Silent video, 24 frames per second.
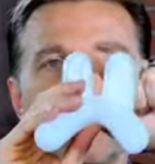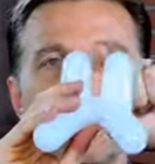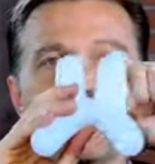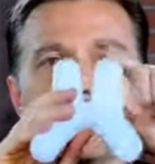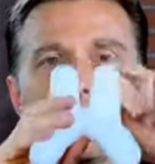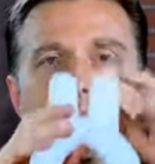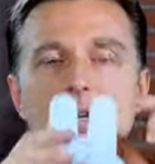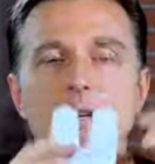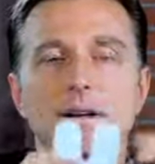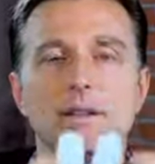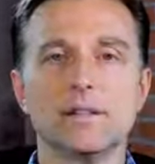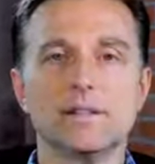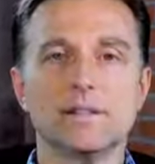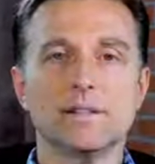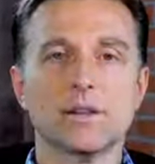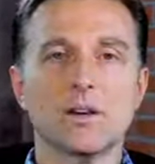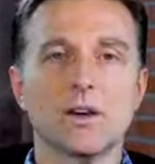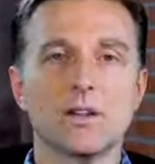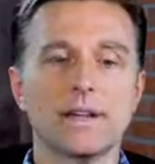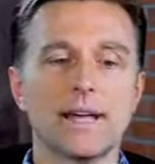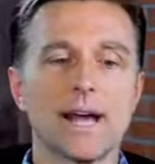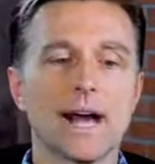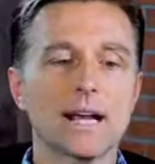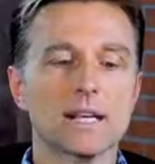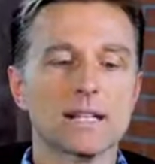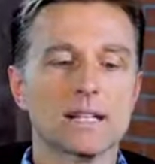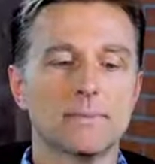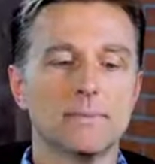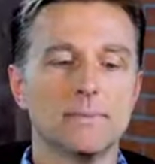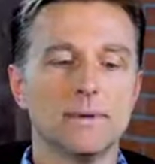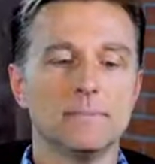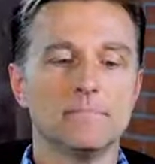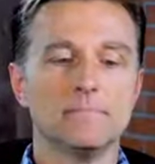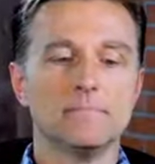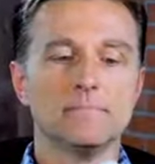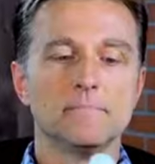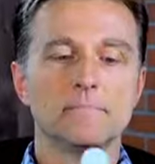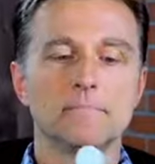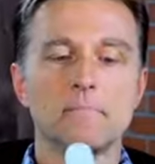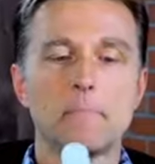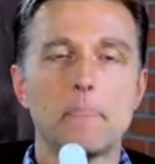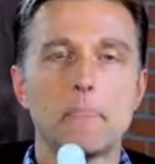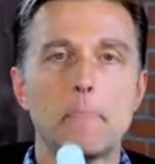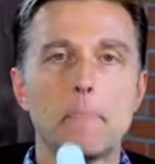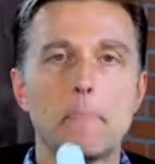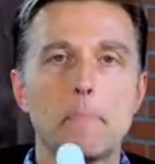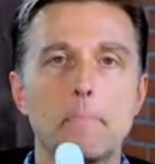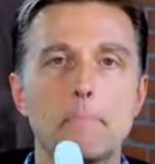part here, and this is called the occiput.
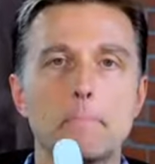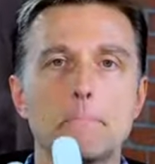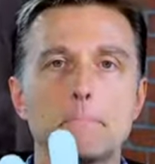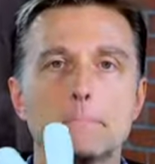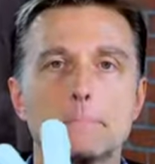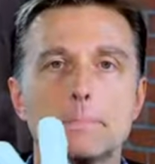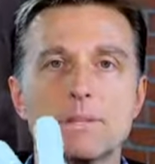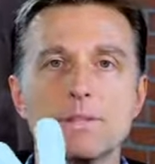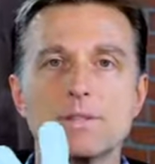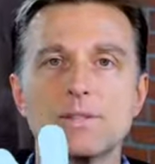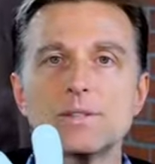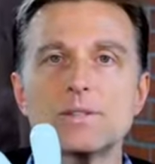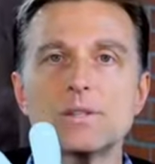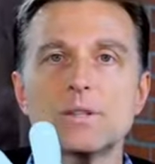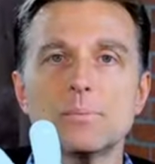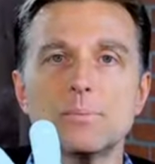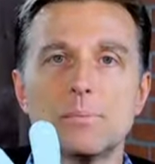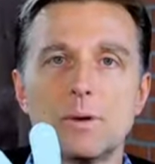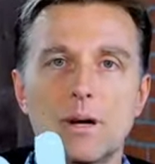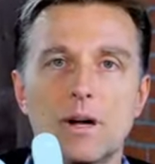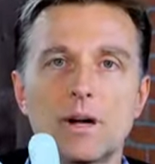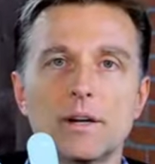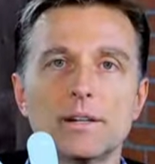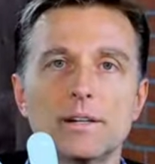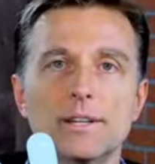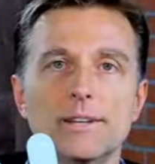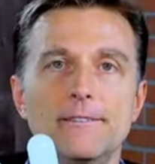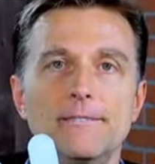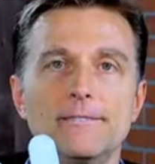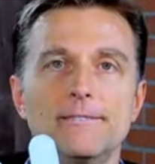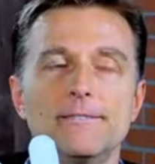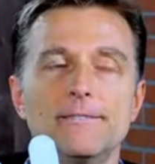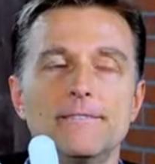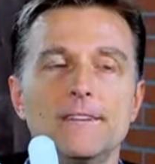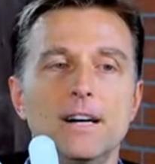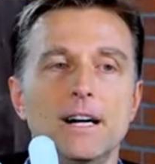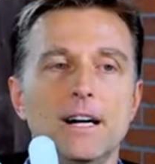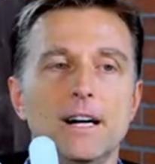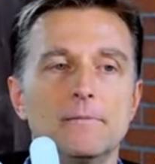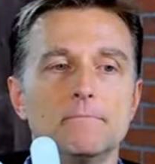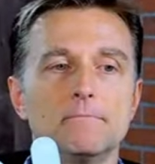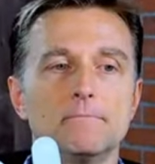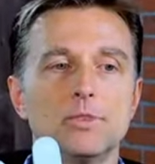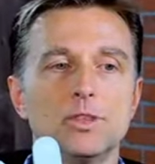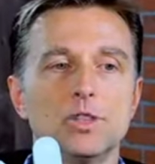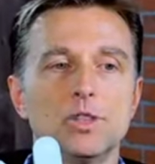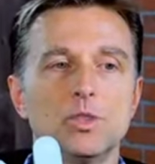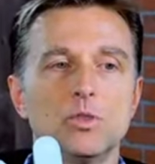This is the part if
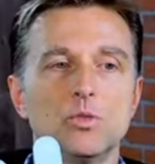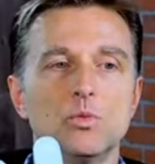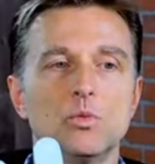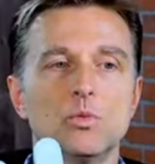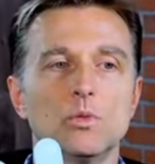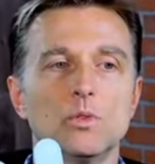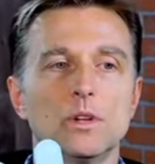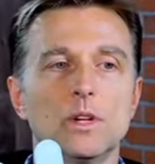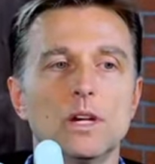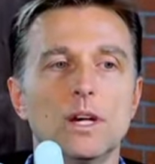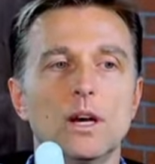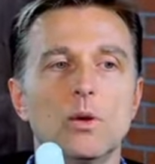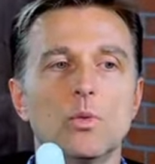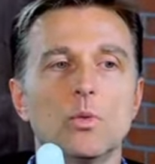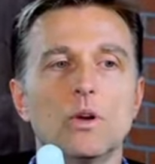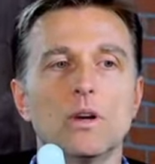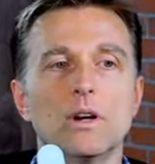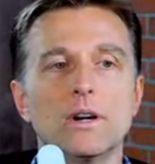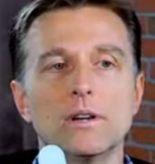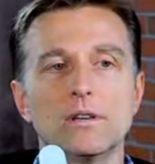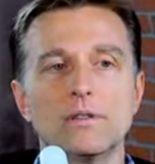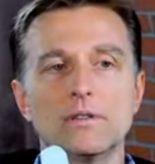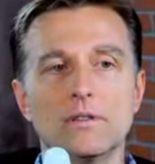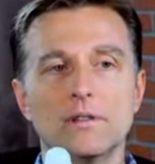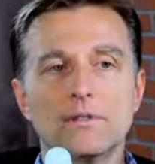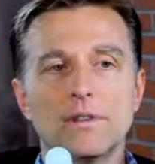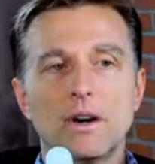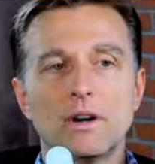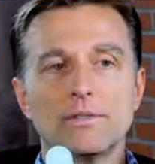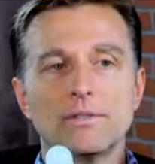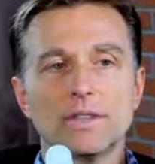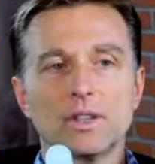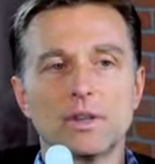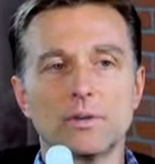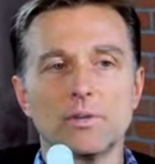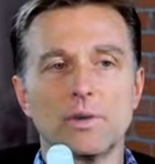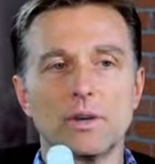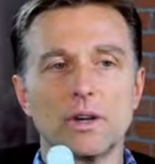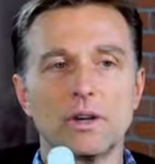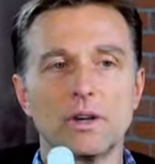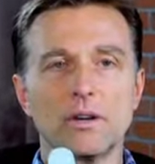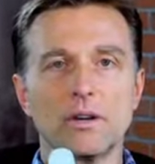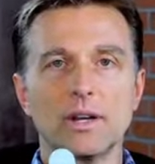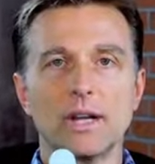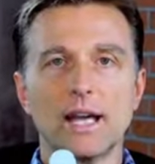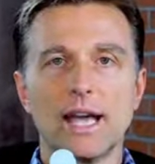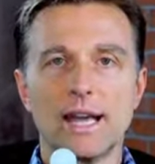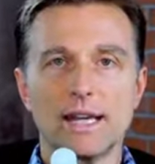you were involved in a
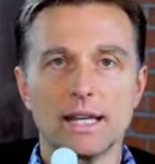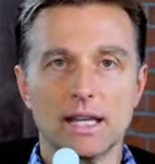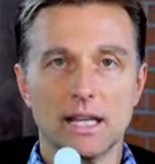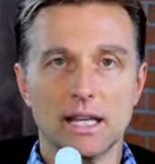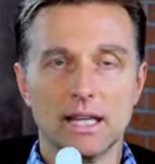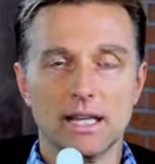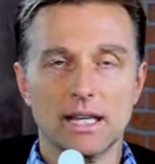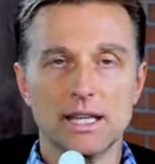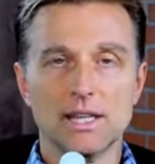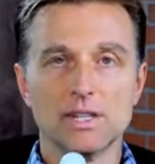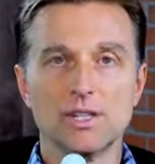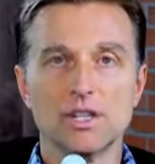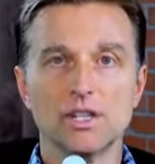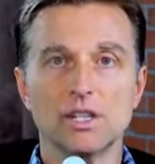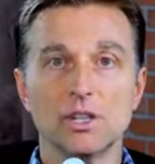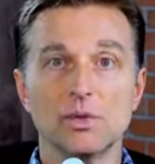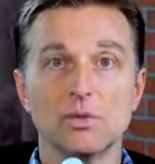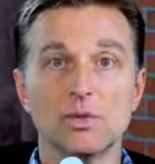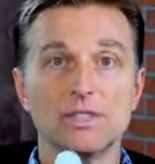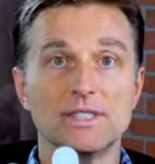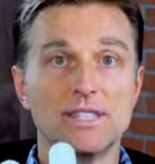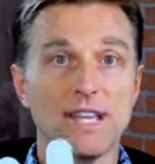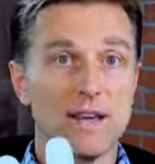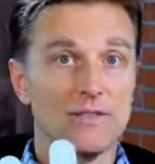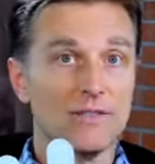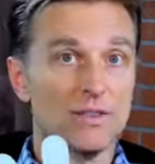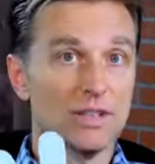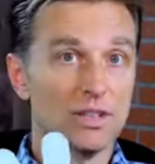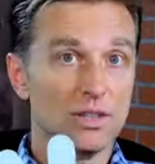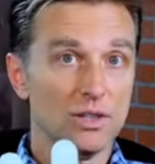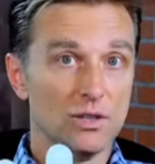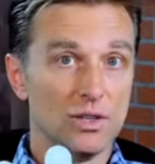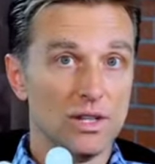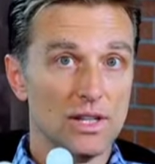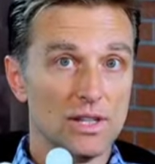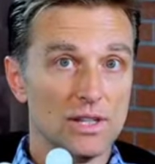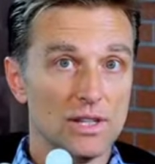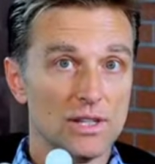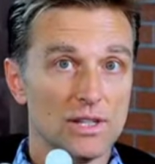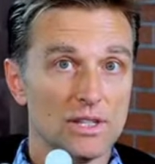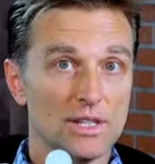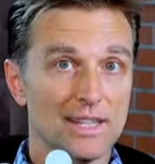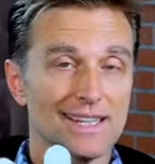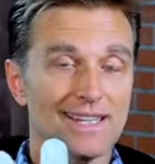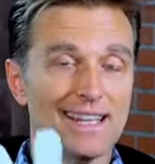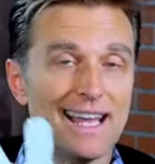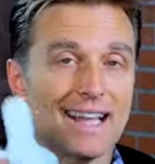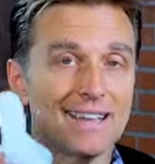rear end collision, you would definitely do
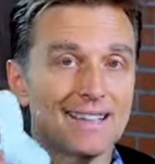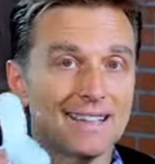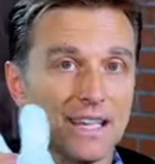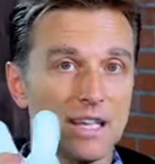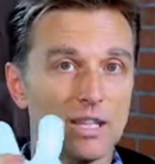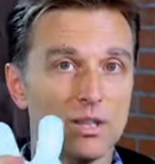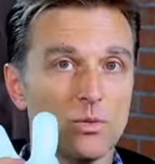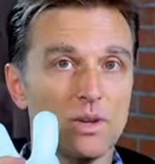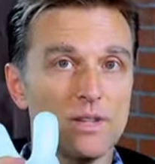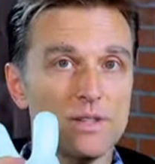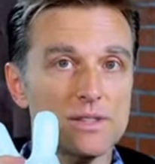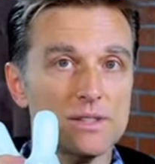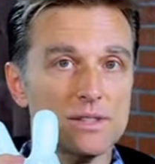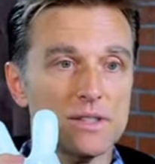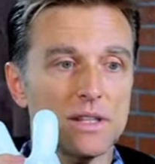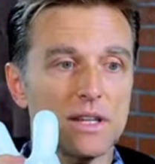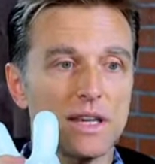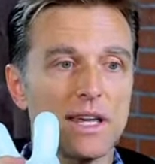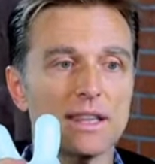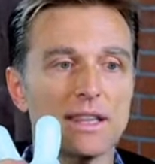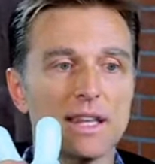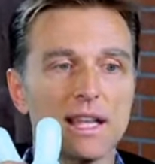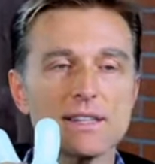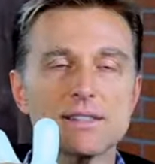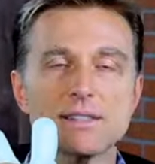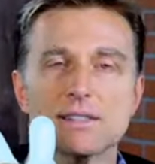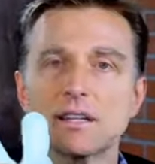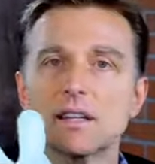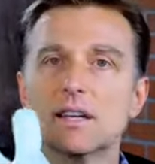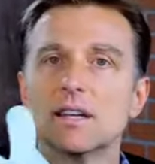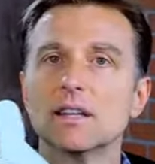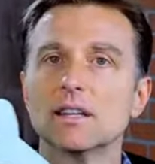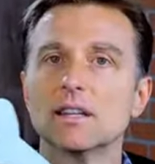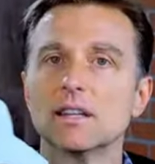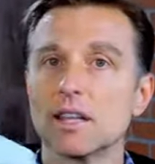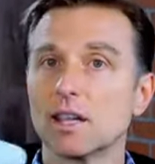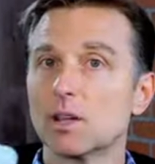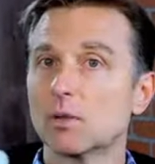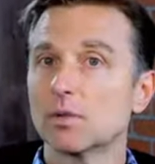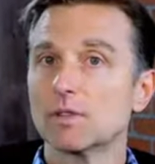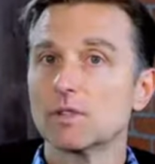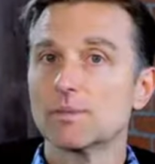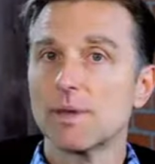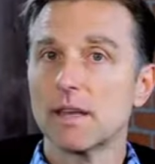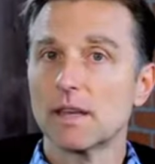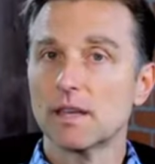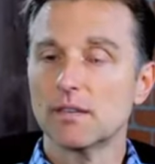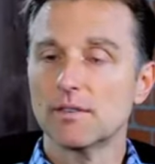this and not the other ones, unless the other
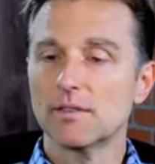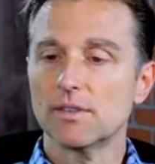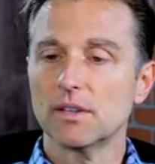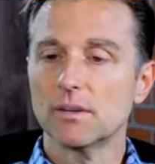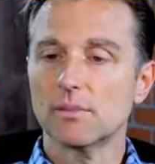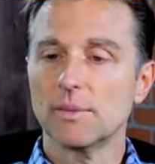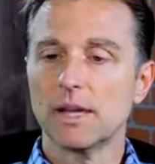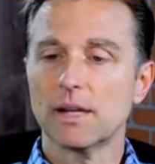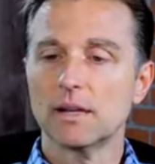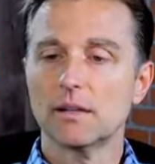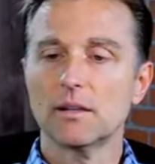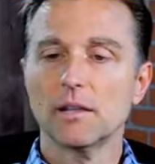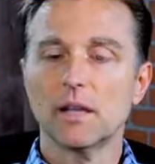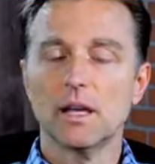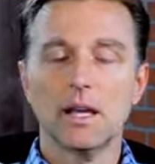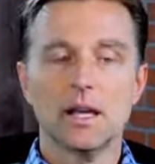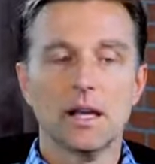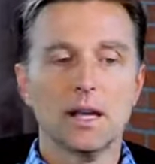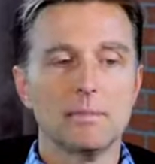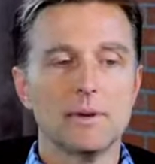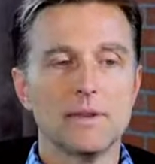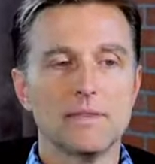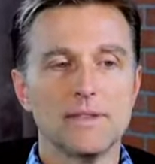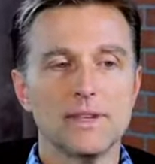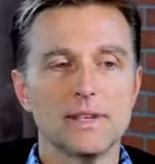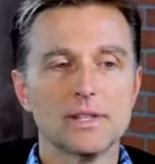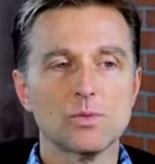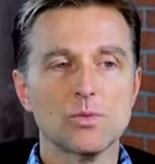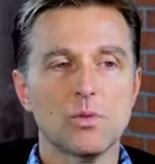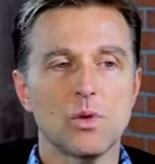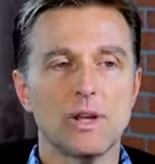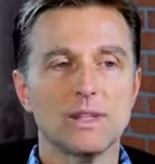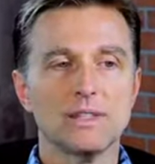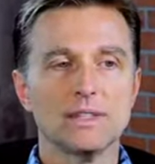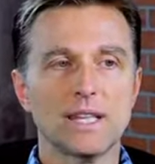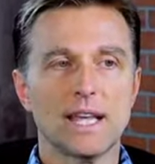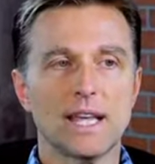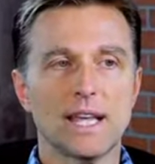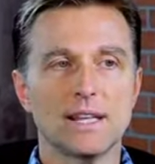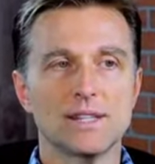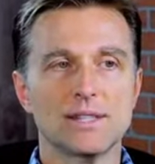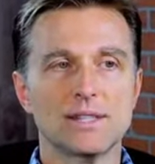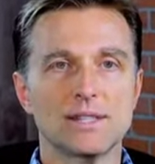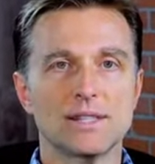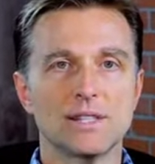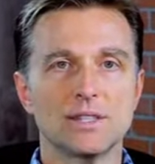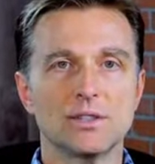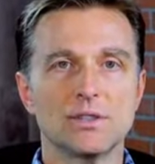ones make you feel better. But this one
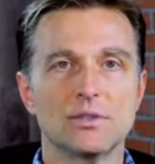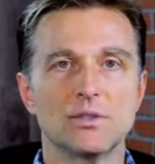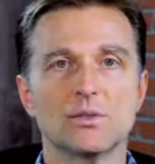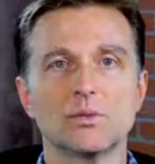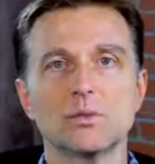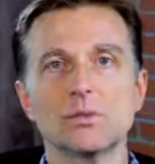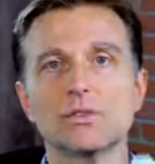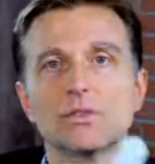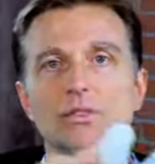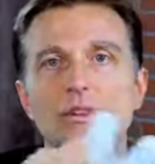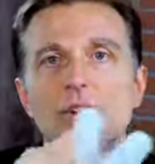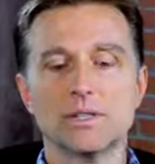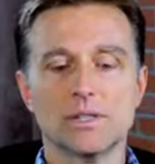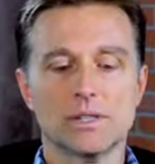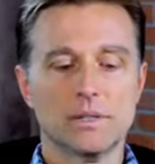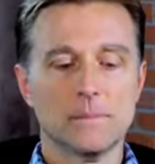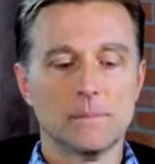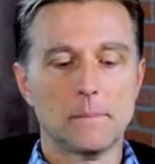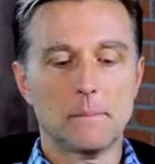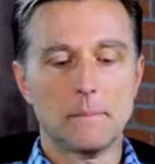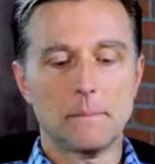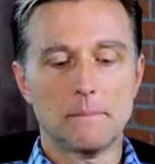tends to do the reverse.